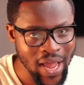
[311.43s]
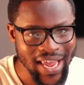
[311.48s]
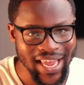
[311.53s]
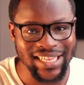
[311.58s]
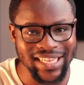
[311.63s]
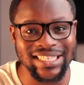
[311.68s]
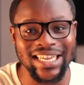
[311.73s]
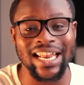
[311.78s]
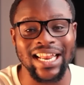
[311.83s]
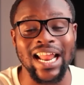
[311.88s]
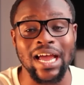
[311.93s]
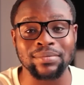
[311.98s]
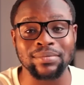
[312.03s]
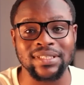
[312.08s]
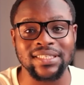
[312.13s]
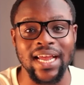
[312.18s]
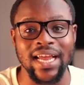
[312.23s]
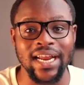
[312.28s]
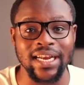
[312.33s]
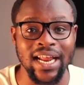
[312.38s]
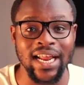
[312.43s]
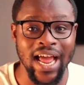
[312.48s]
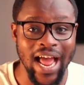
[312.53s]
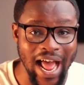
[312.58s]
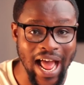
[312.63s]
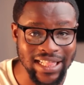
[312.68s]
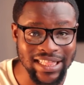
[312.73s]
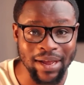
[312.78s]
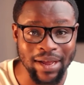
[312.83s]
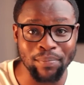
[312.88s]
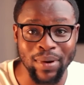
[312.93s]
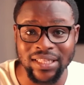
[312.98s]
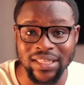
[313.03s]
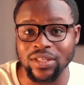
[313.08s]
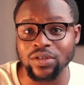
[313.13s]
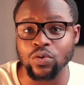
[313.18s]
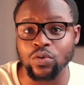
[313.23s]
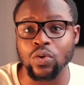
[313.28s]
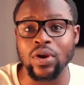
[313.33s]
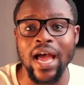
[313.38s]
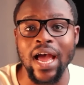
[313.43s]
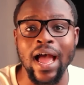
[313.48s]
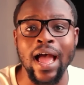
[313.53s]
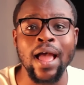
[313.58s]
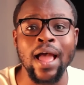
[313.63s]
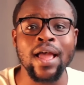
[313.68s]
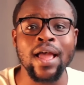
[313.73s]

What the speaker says: his club side at that particular,